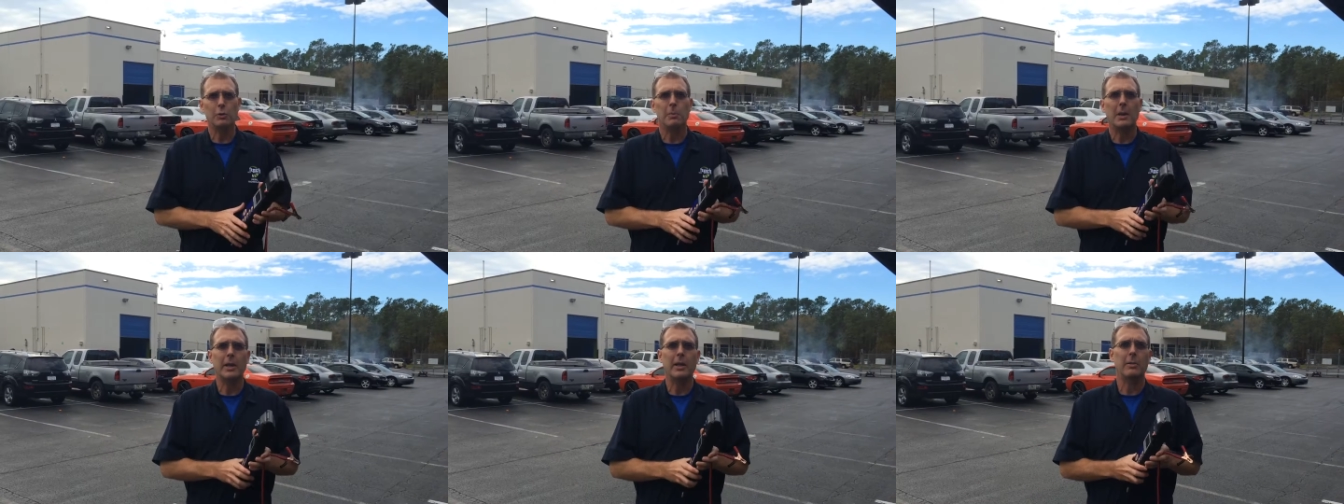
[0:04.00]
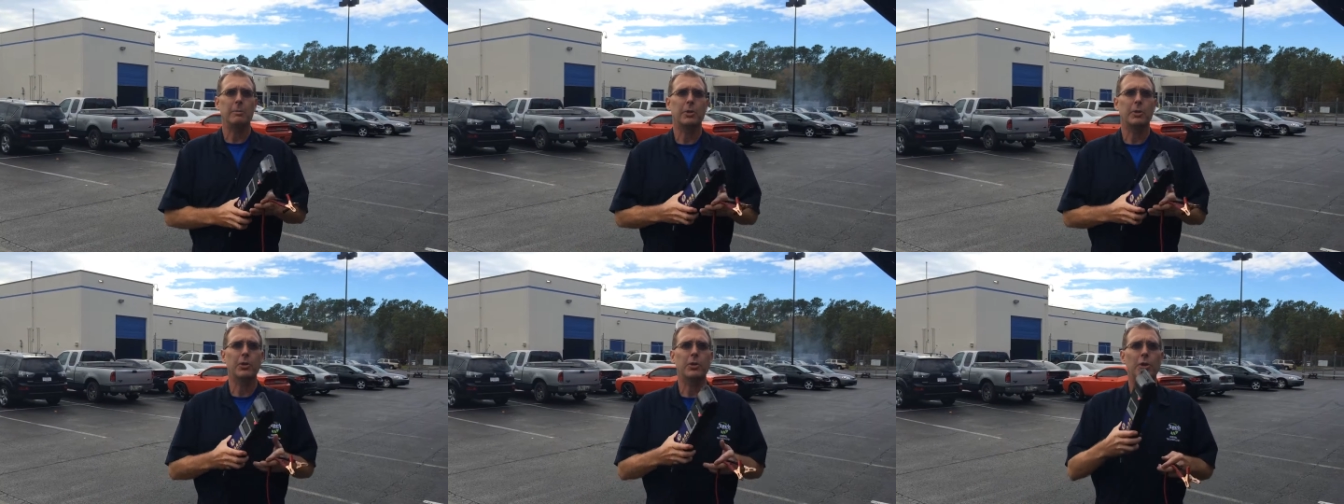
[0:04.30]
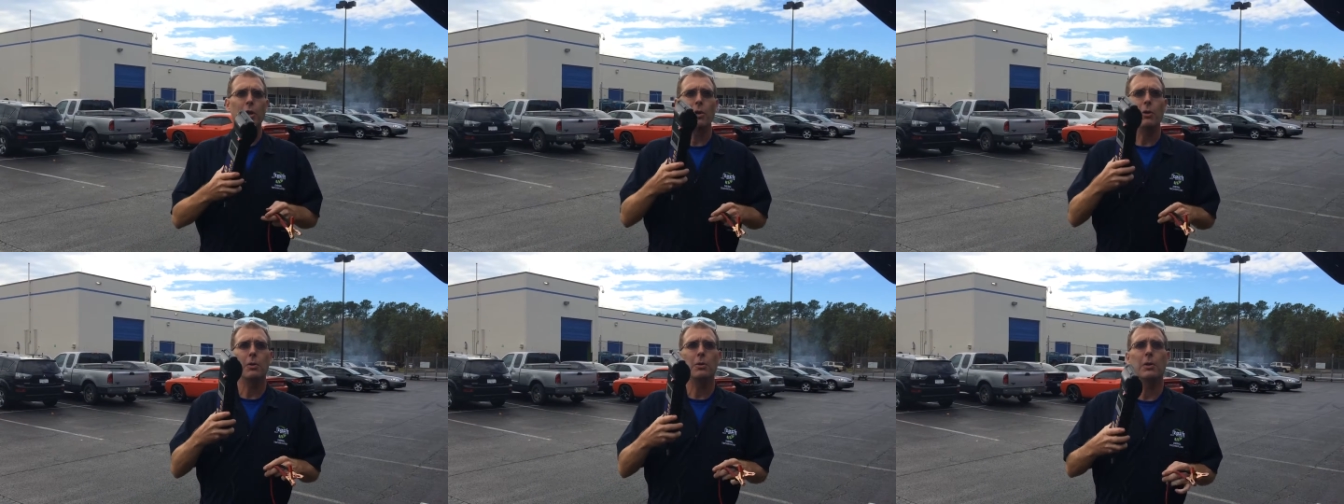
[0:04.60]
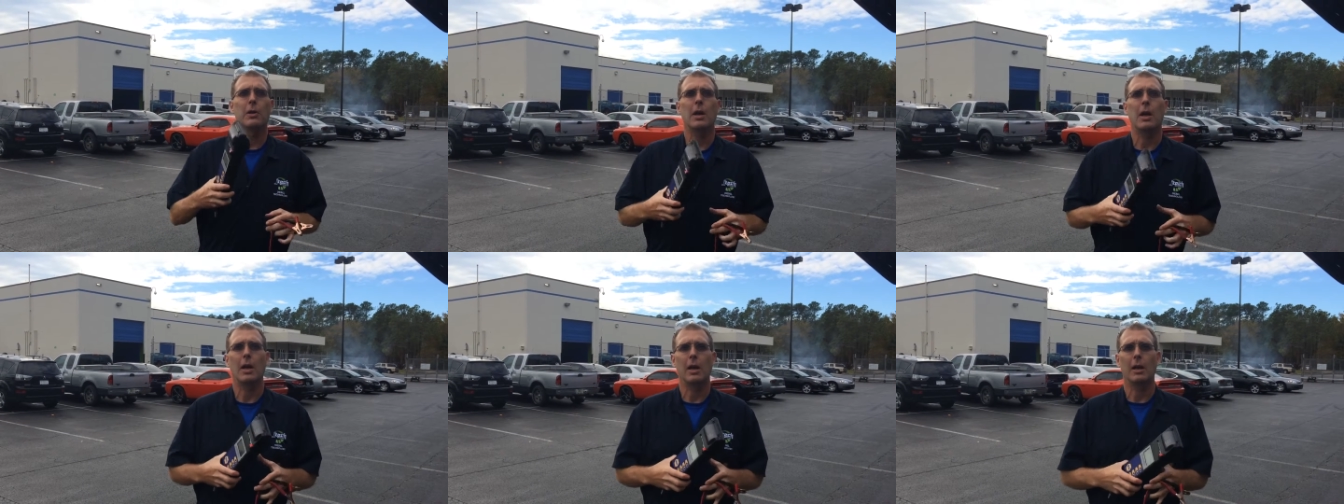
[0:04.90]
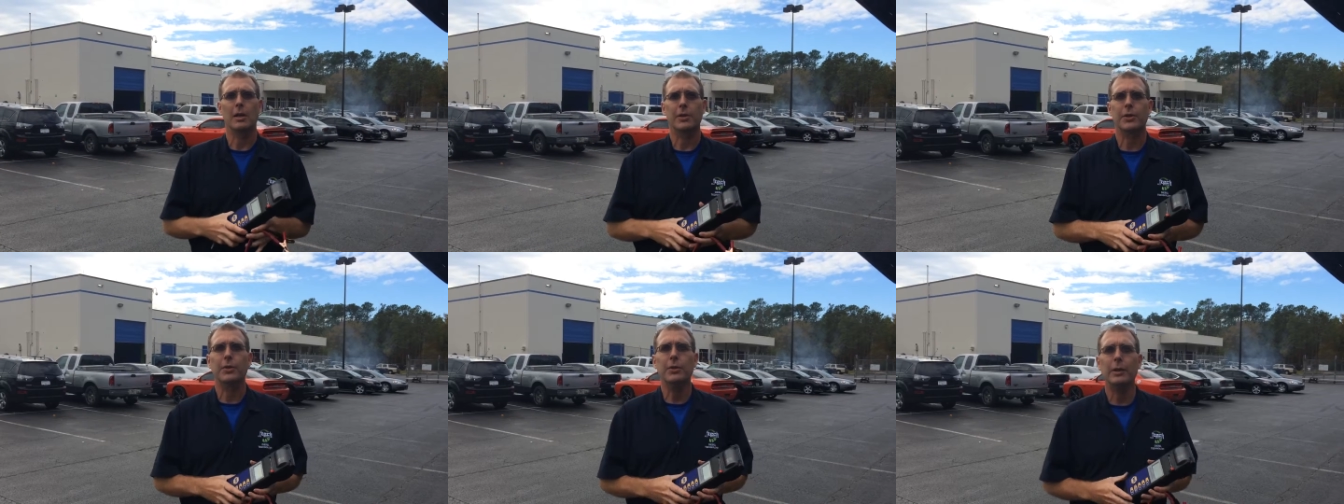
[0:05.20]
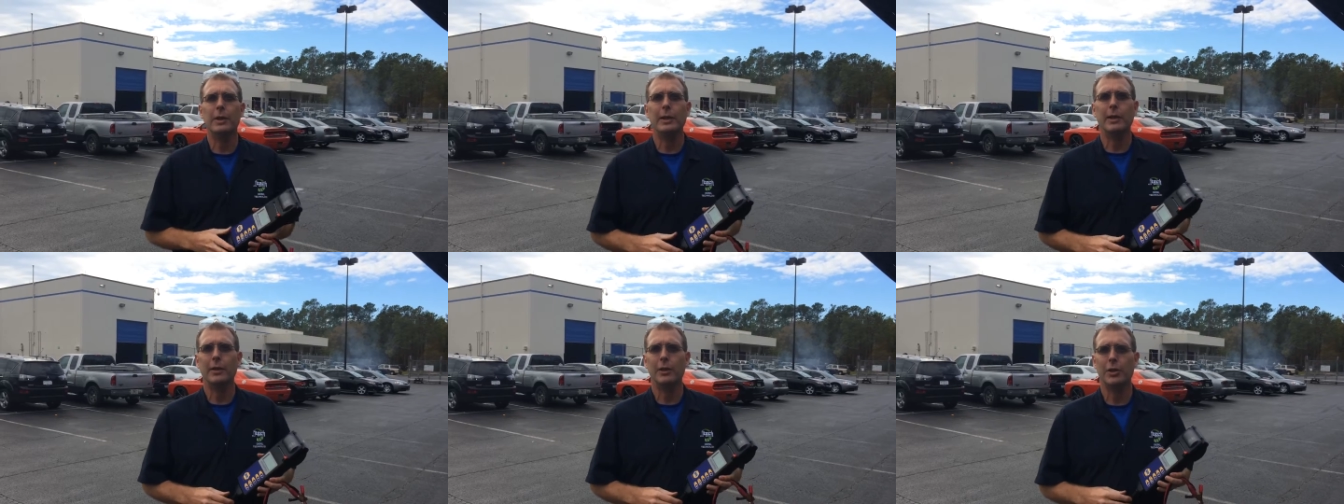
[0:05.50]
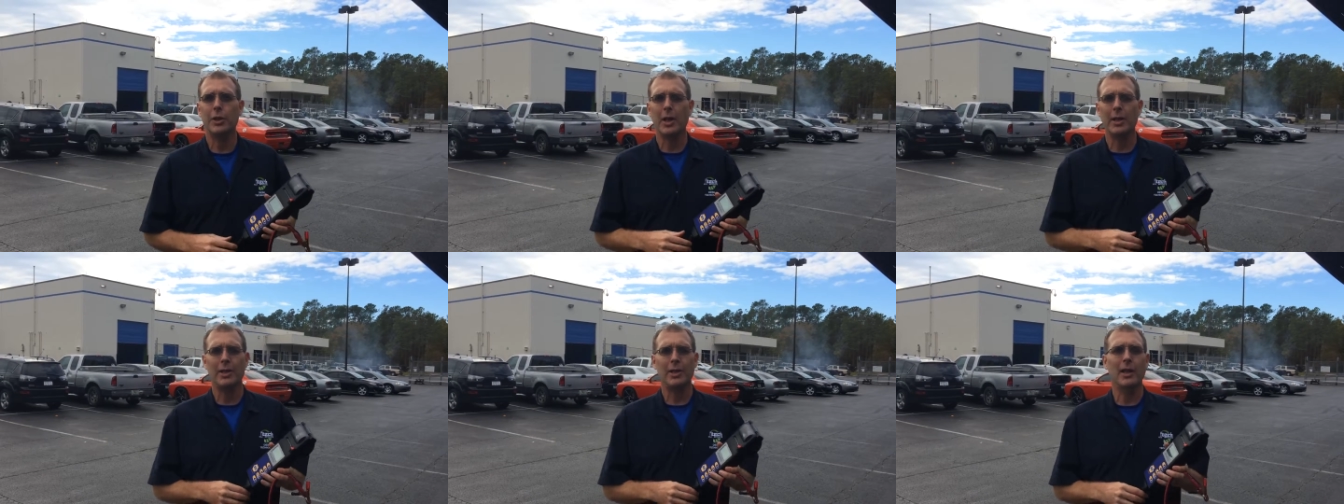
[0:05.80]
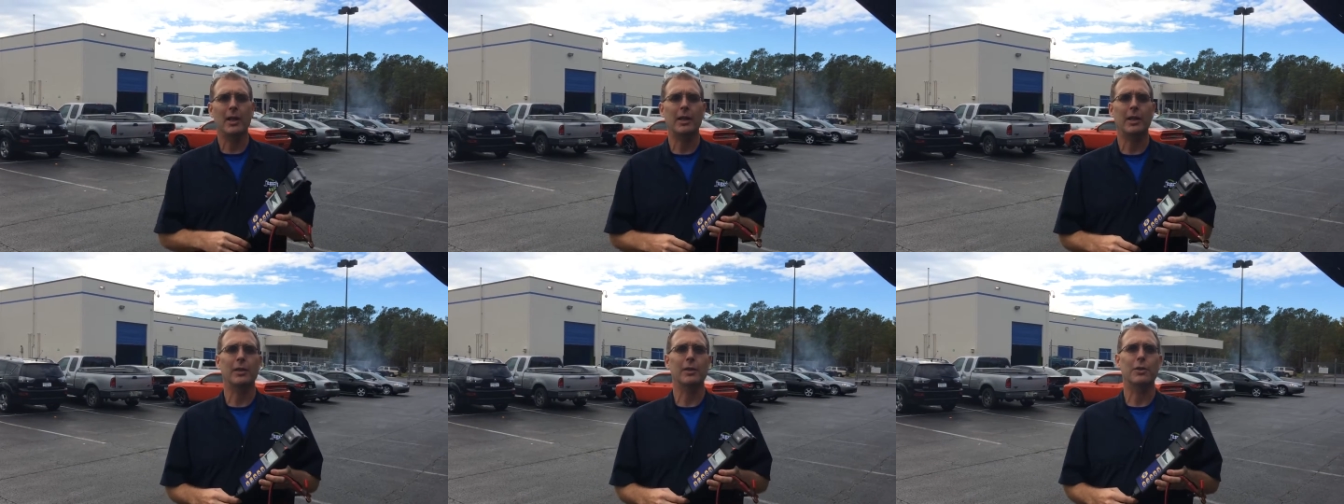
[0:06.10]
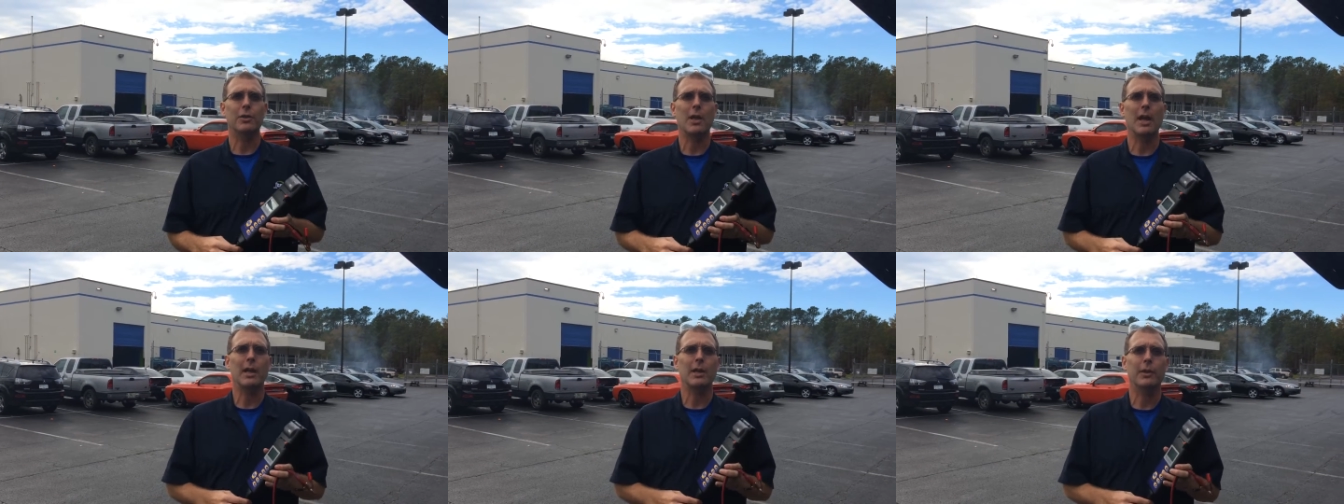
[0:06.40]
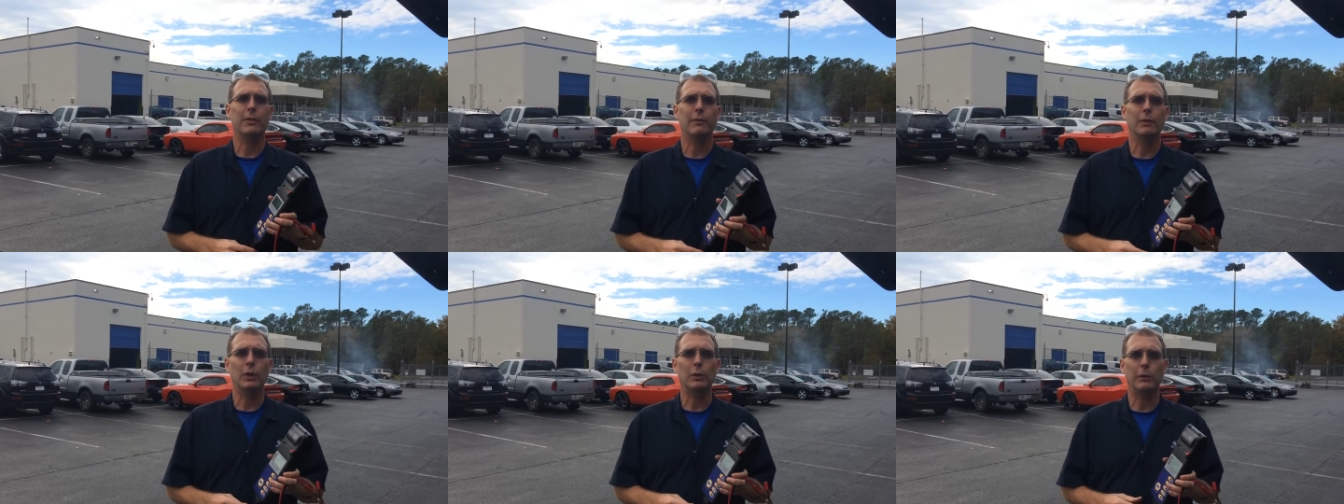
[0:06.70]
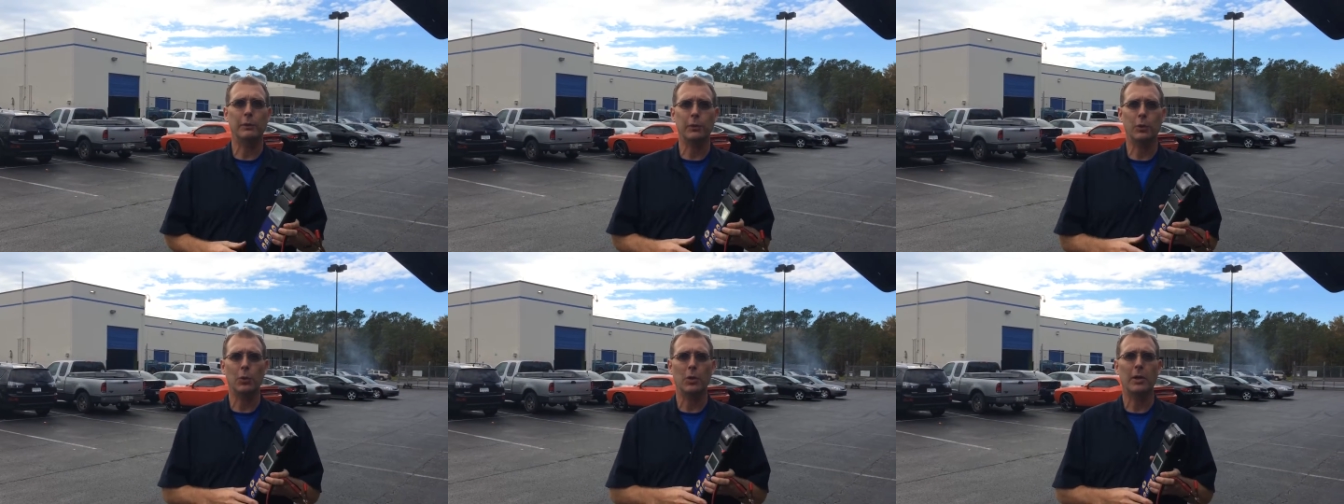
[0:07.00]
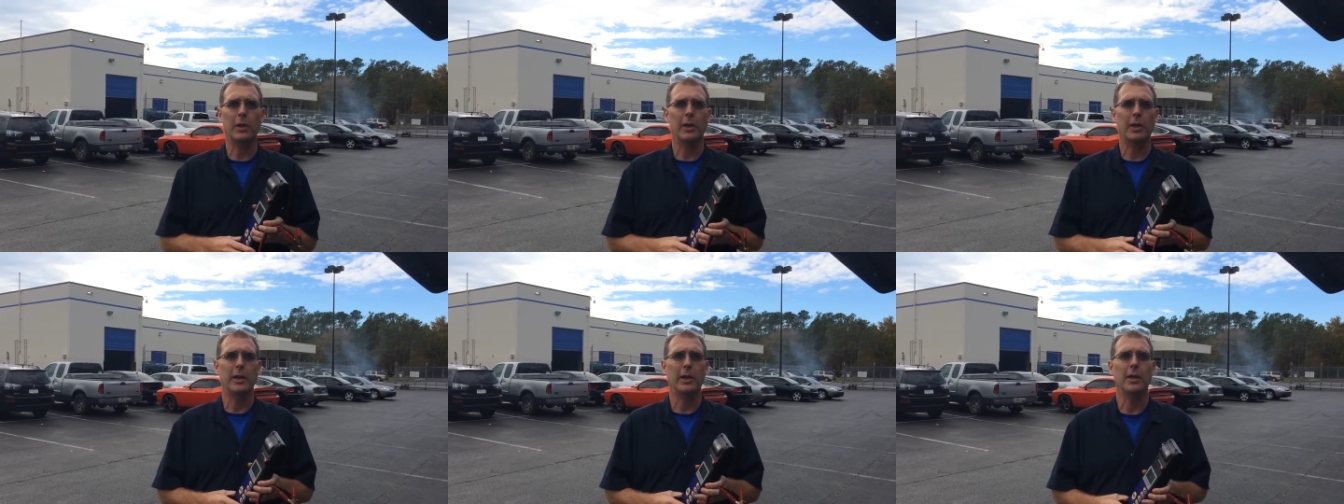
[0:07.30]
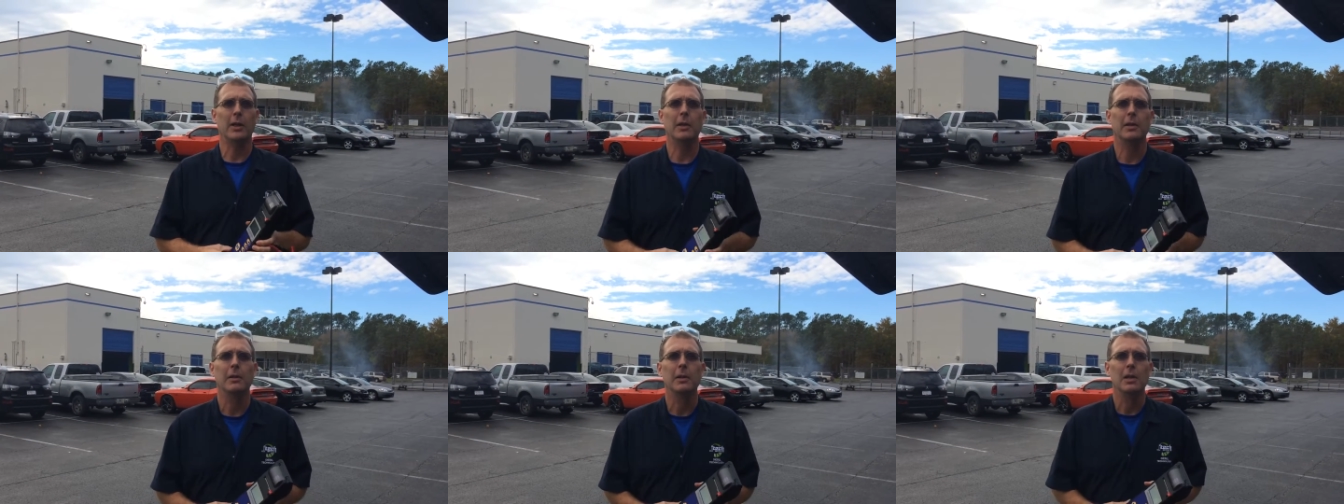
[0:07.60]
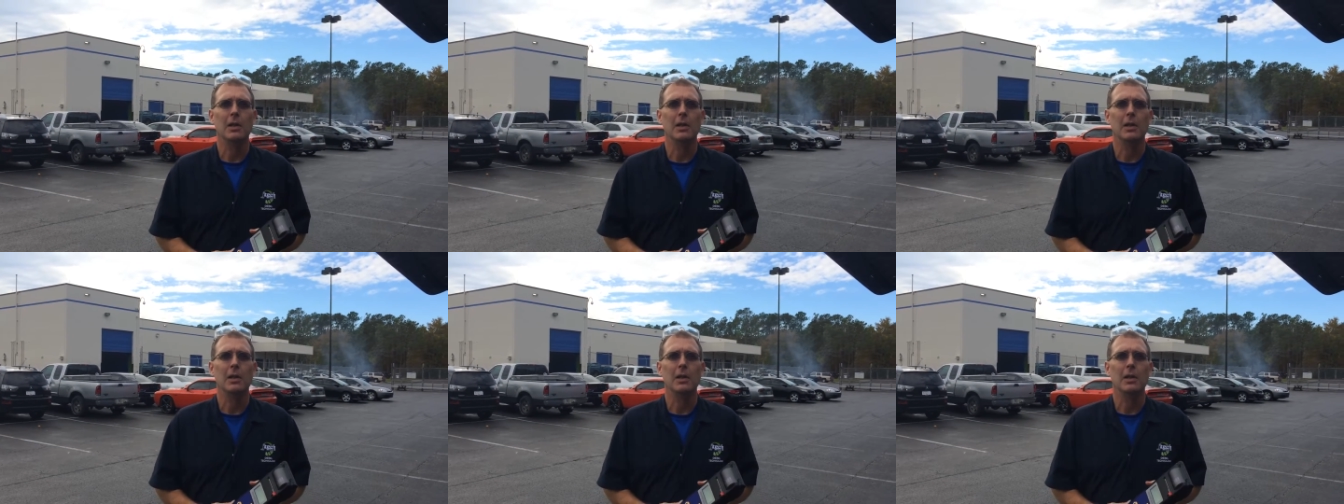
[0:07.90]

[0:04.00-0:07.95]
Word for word: Hello, my name is Joe, a uh, student at Tech in Jacksonville, Florida here,